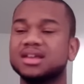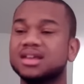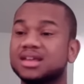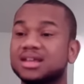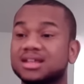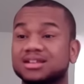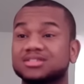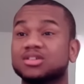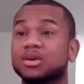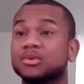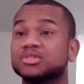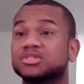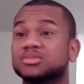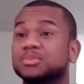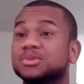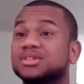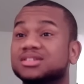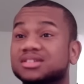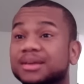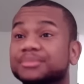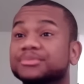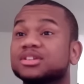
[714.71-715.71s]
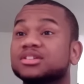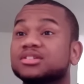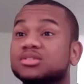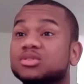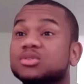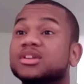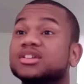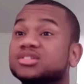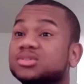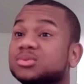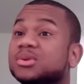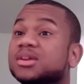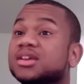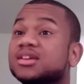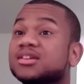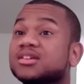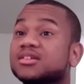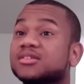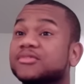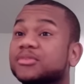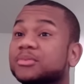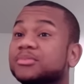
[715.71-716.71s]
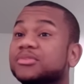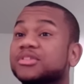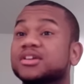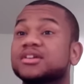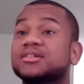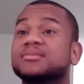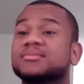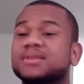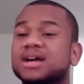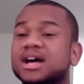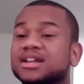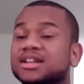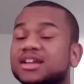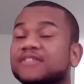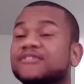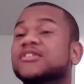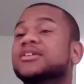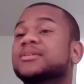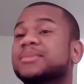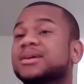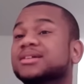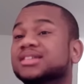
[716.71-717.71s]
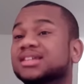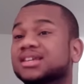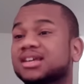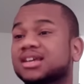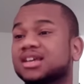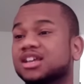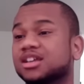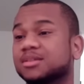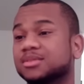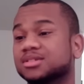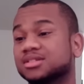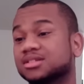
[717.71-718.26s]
there's always be something new that you hear from them, how they felt about the game.